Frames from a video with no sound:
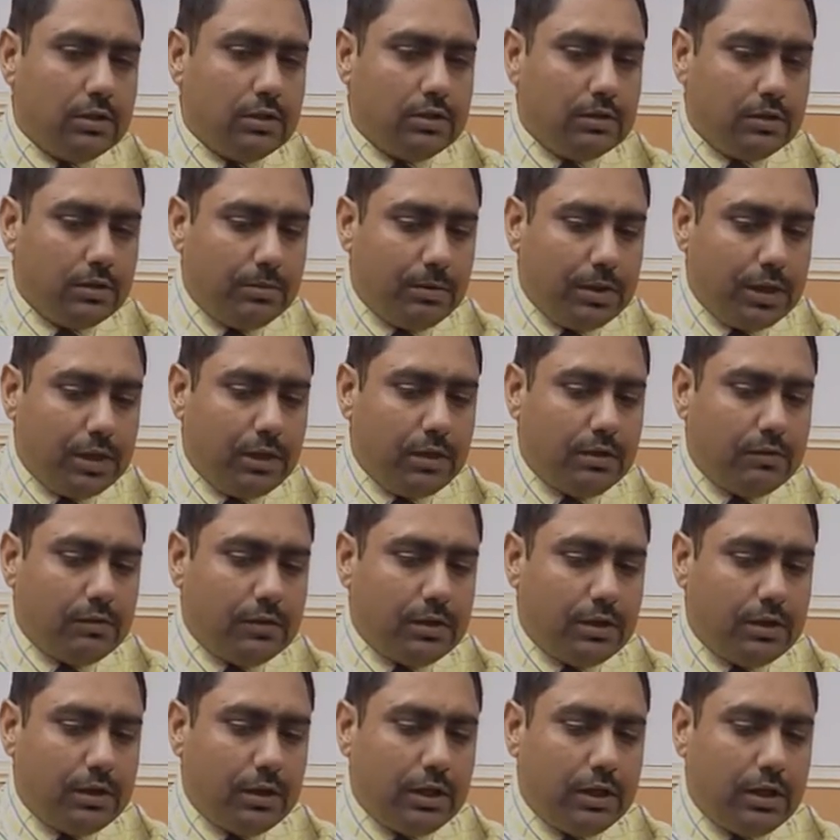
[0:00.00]
Similarly
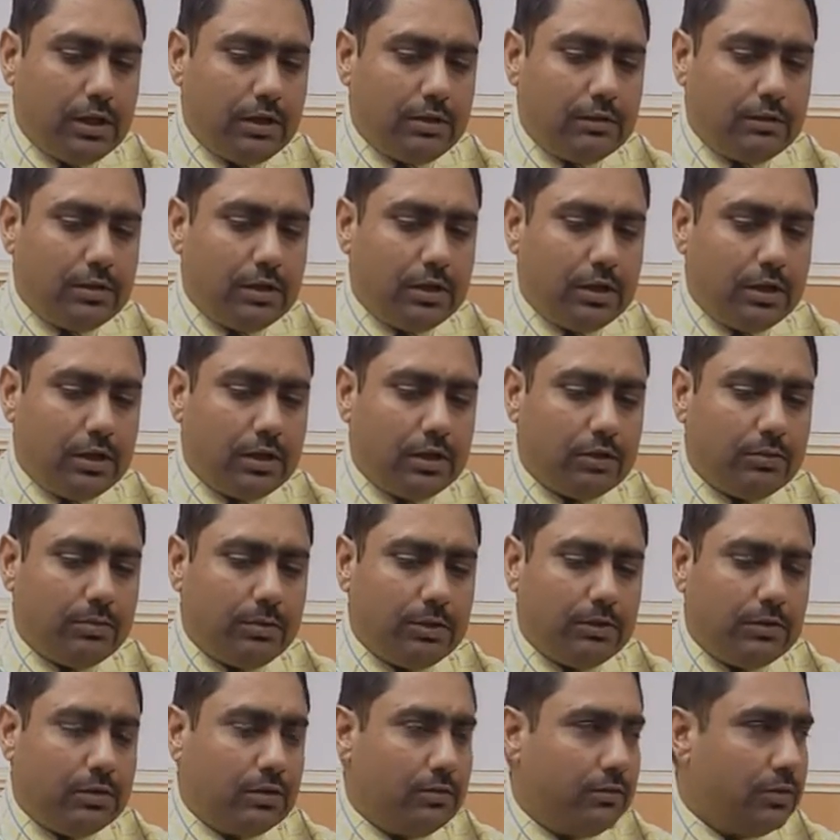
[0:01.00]
sir, there are certain
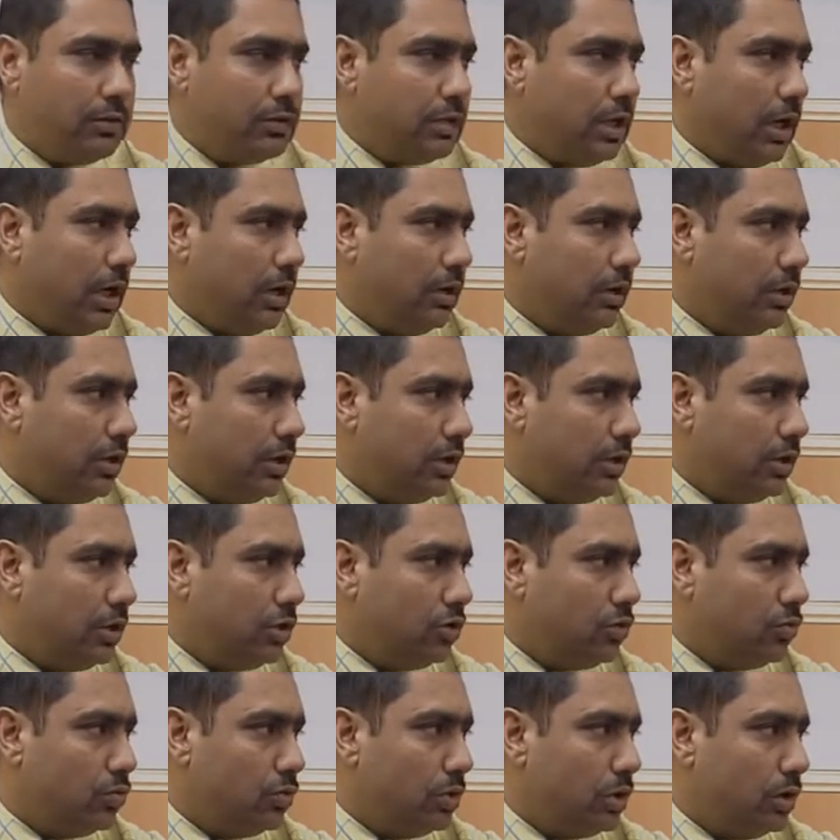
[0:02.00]
expenses which are
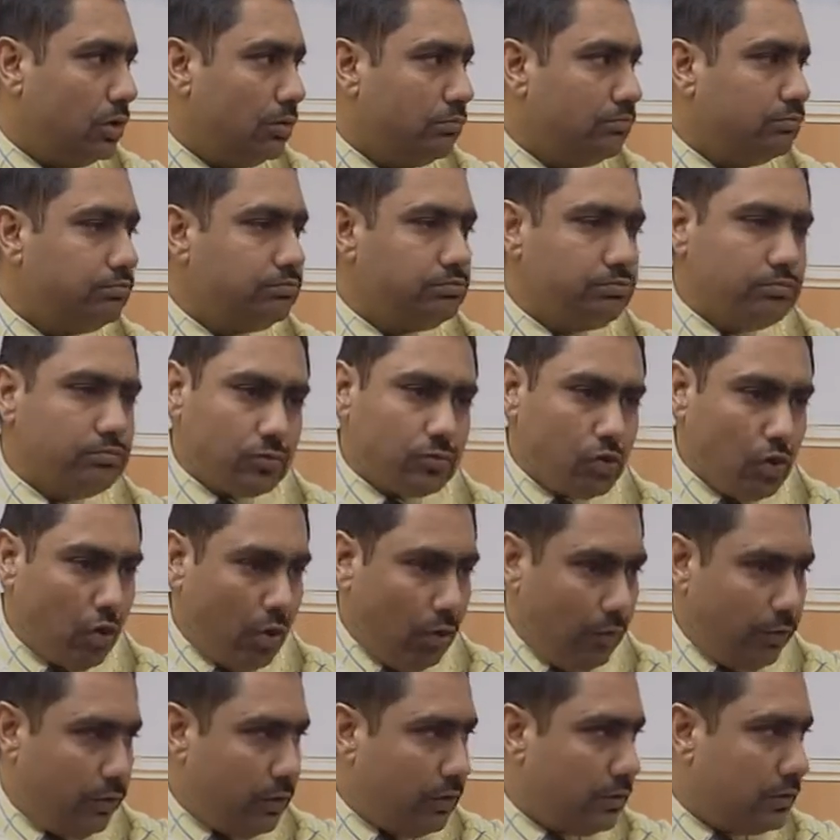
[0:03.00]
related to the
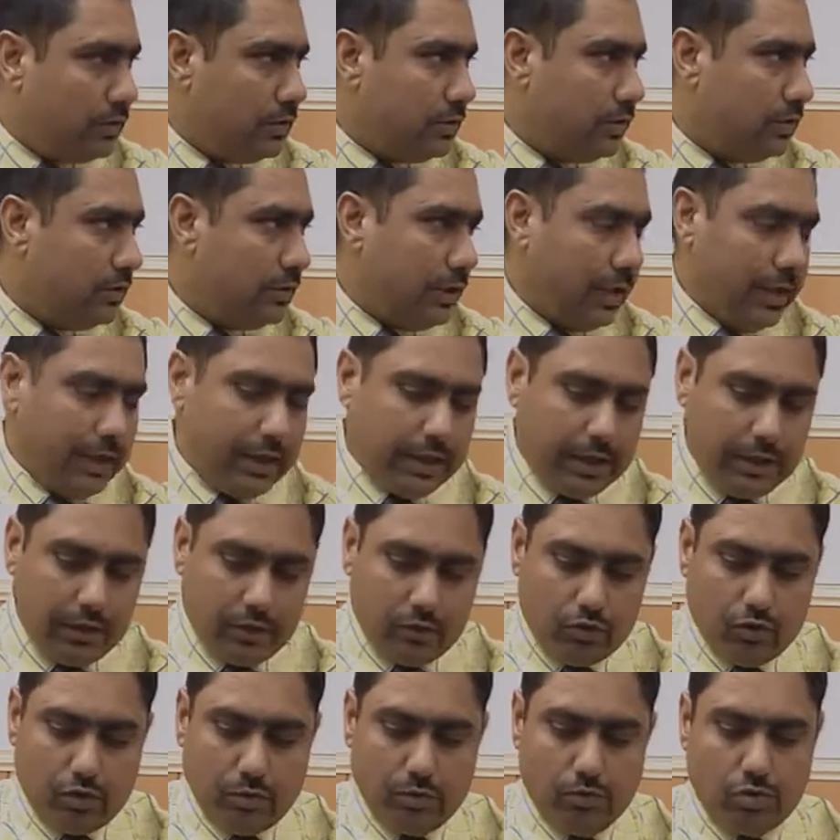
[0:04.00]
office selling and
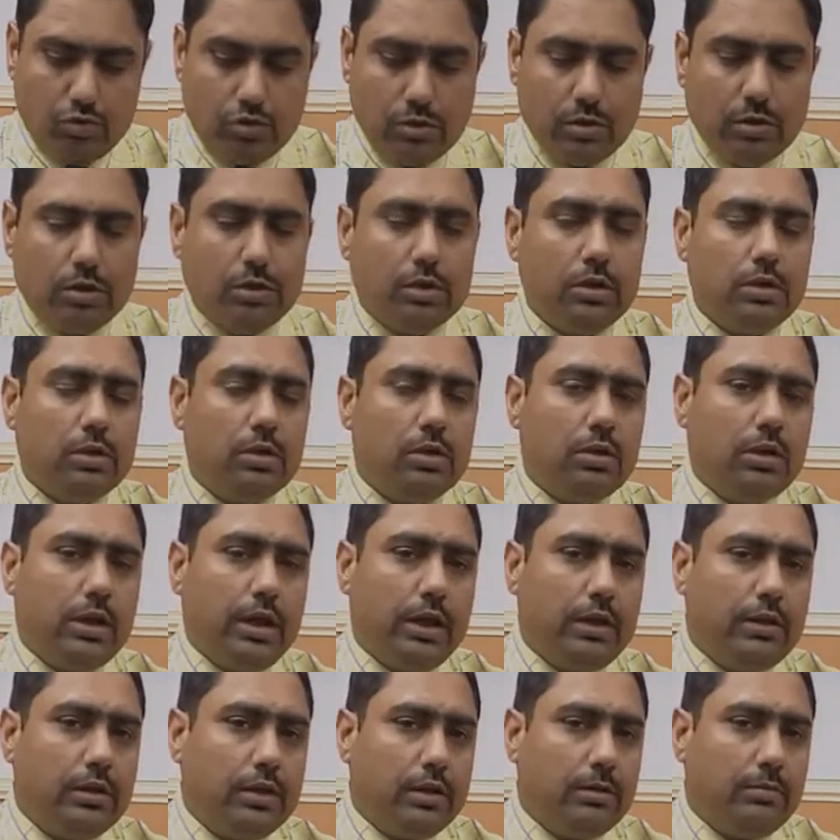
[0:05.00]
distribution
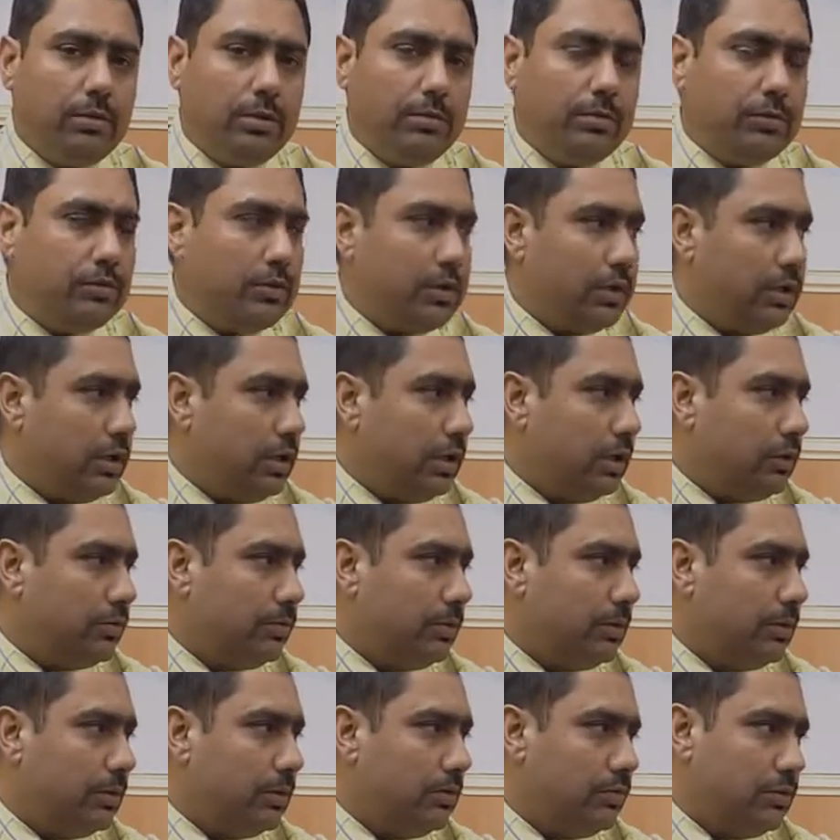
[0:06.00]
and there may be certain
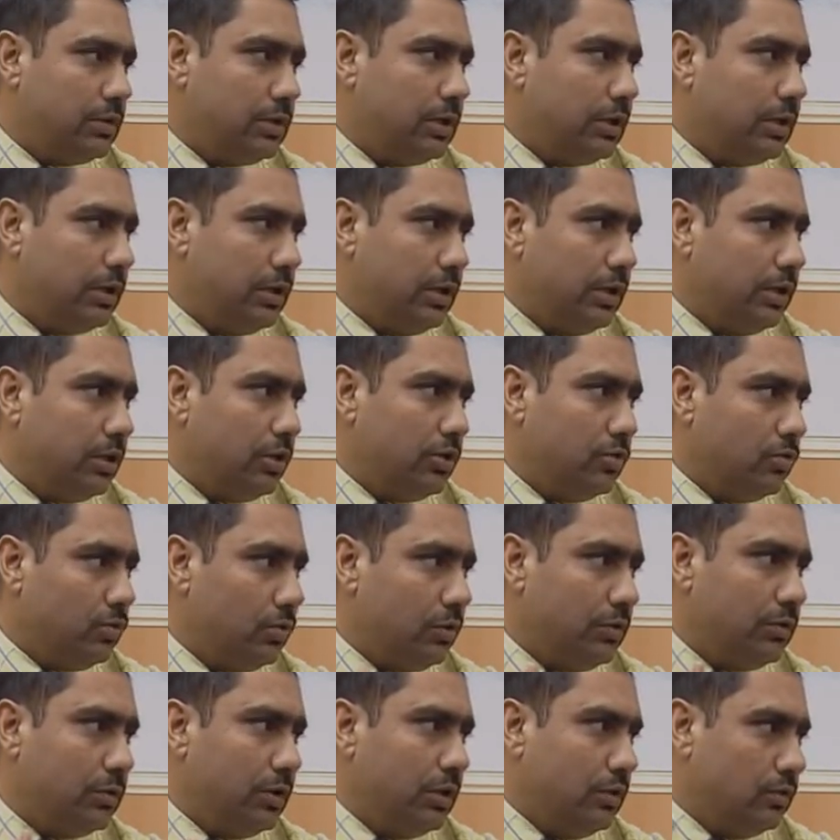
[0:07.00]
expenses which are related to
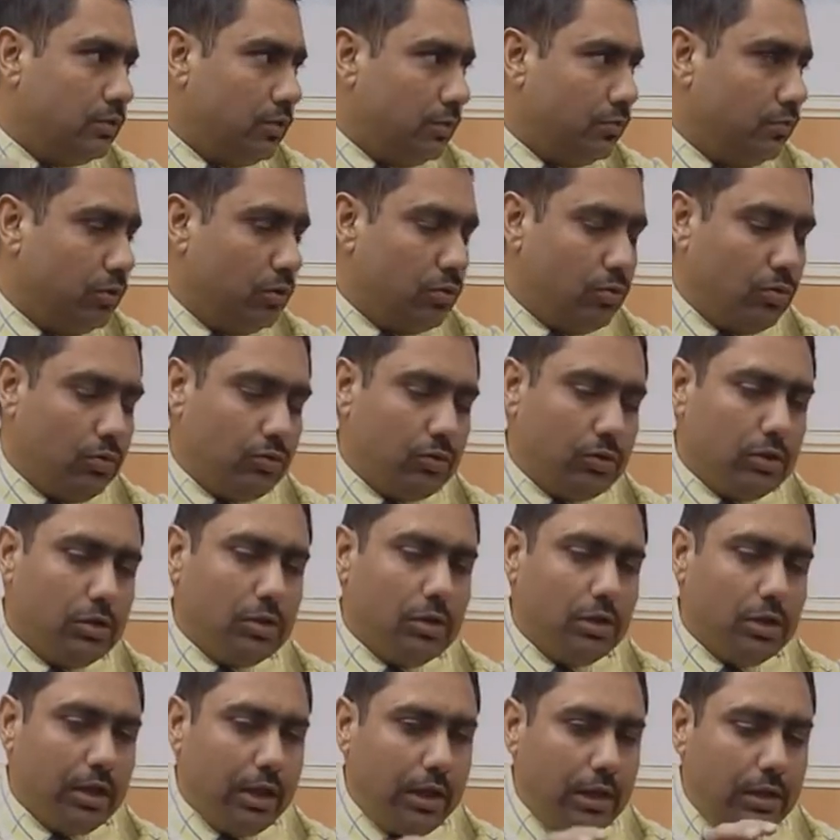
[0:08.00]
the sales of Sorry. the goods
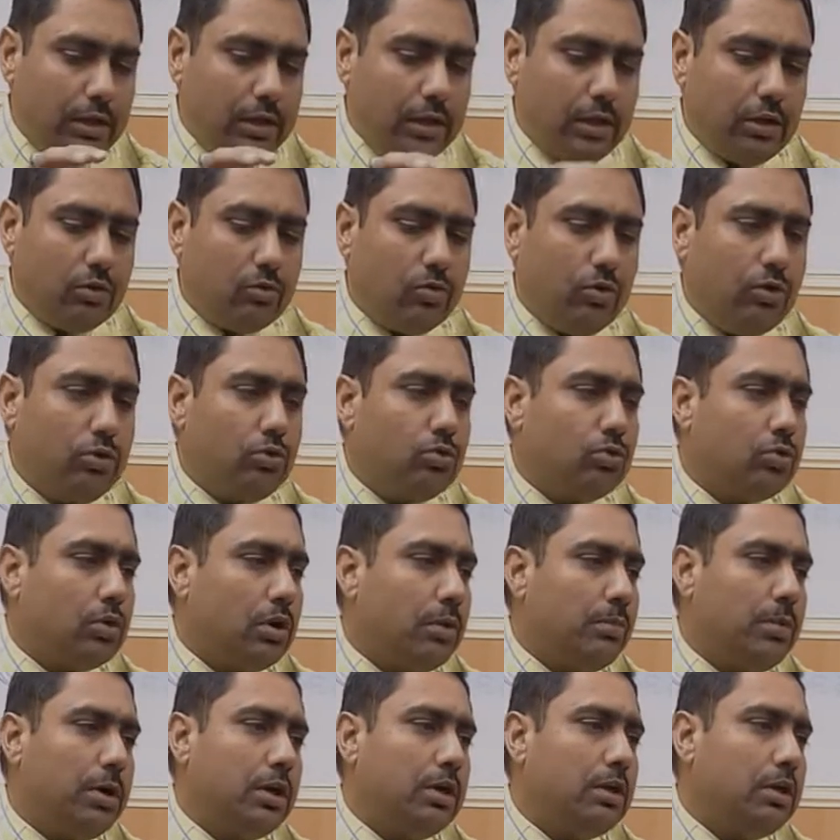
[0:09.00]
and they are going to
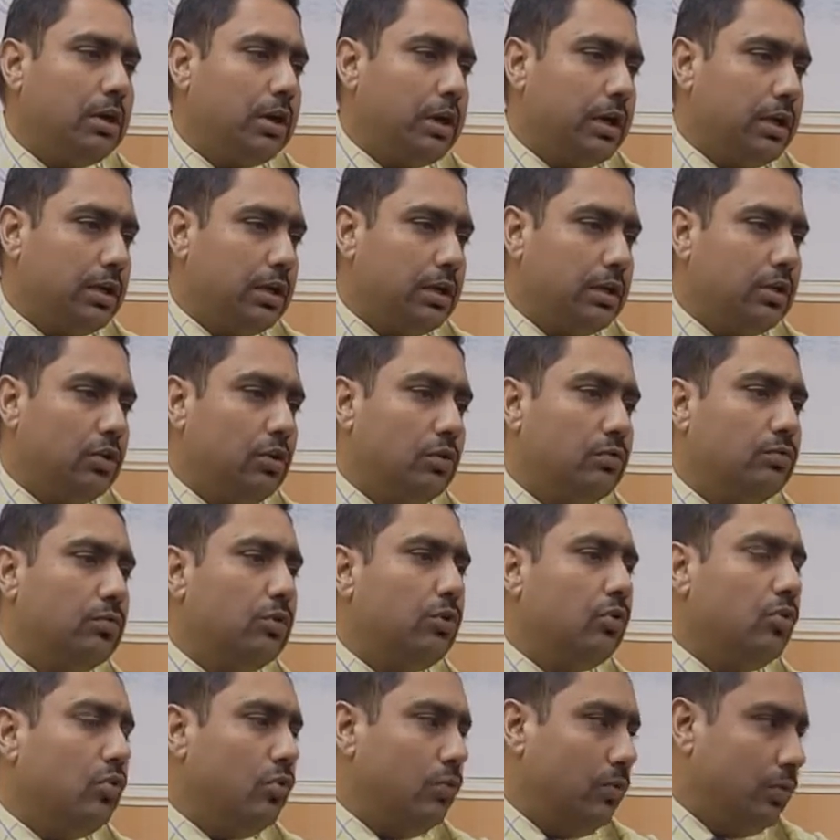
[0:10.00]
come under the category of
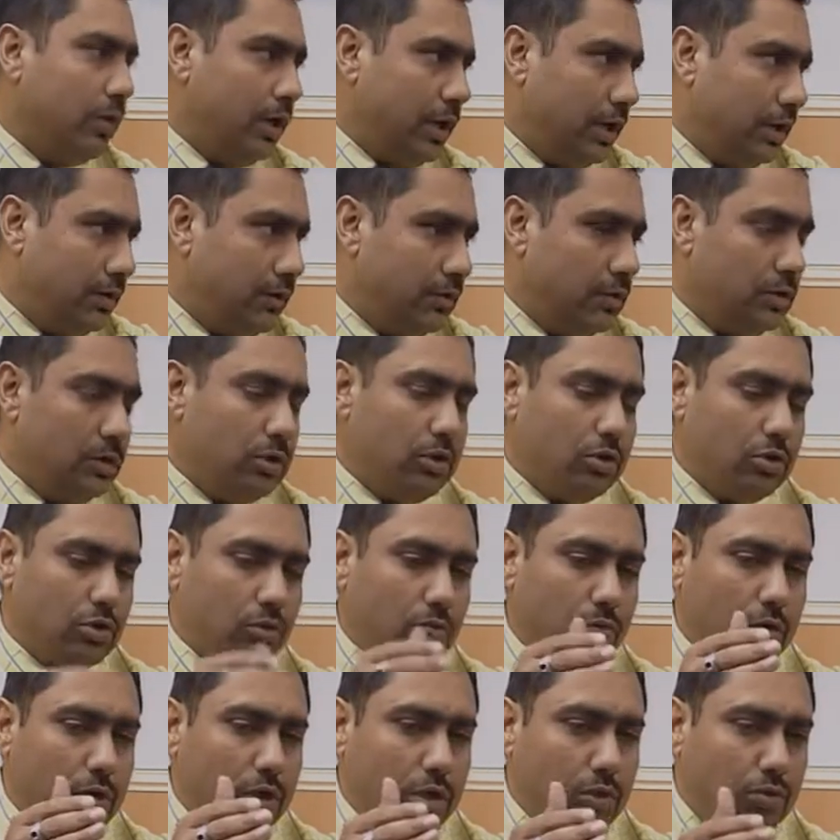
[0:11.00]
the overheads. So
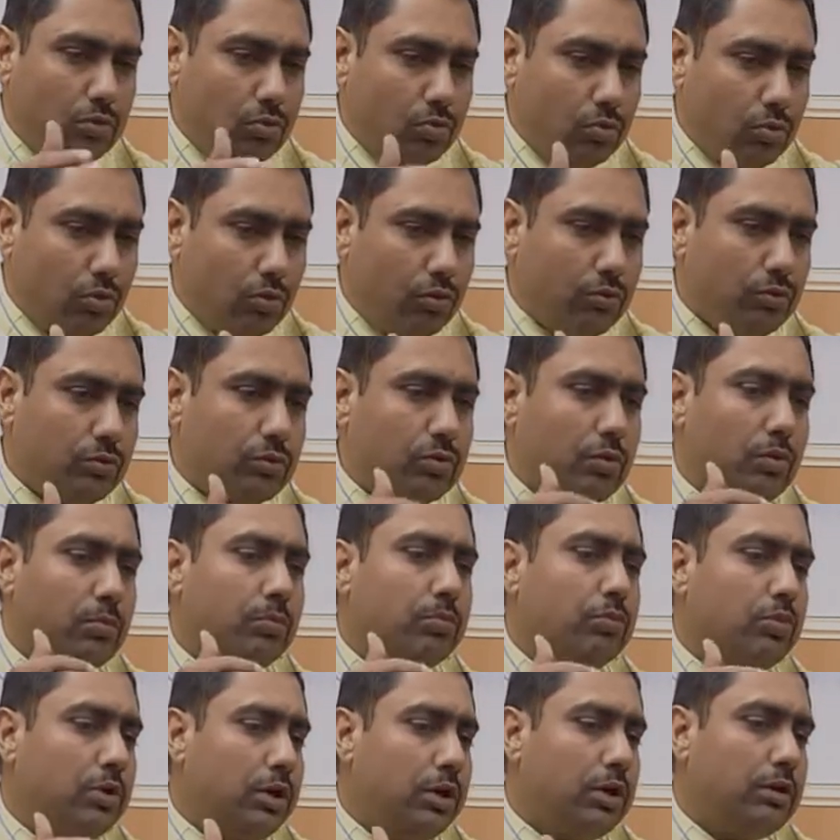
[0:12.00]
what are those
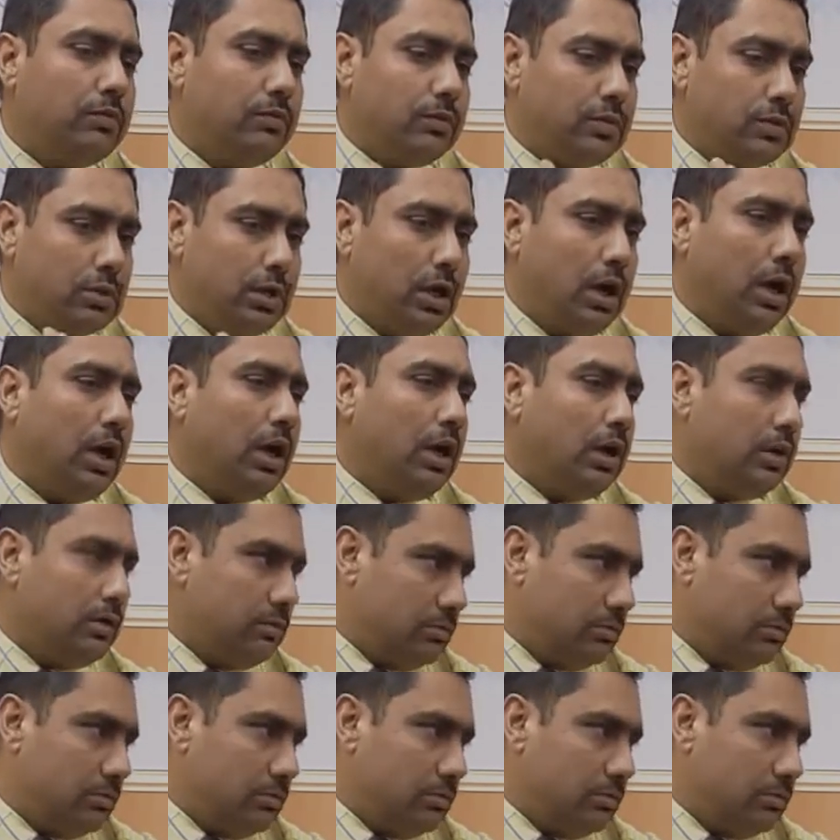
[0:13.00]
components which are